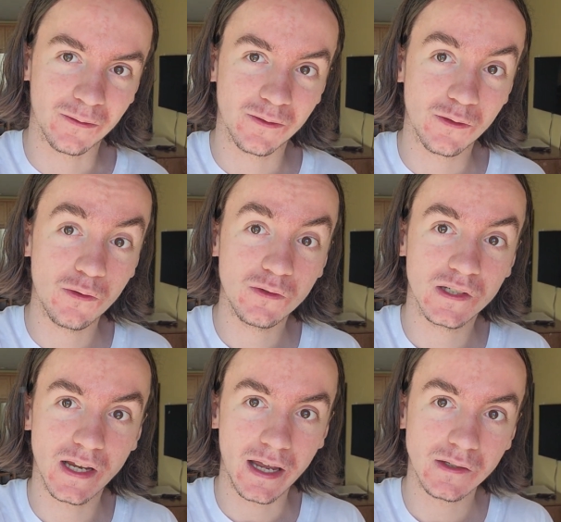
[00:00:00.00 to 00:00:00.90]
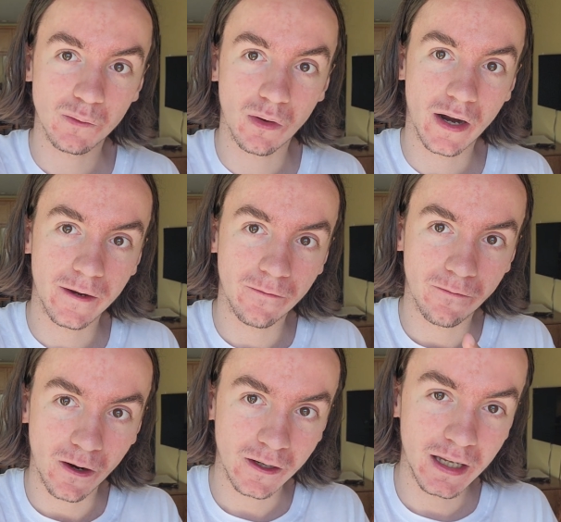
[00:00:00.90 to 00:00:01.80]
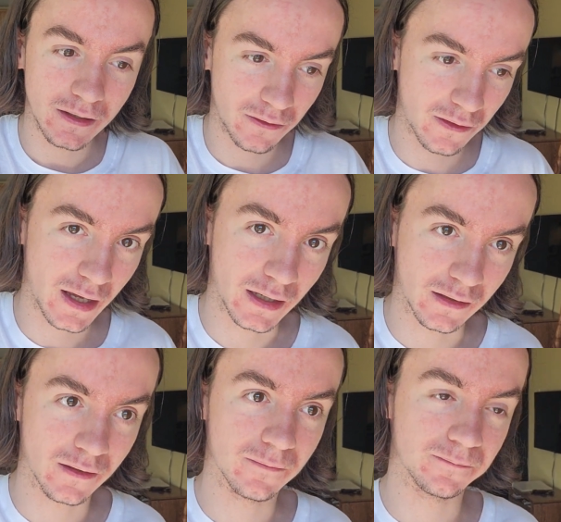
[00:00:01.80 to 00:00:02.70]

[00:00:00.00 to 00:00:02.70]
who says what I fucking think.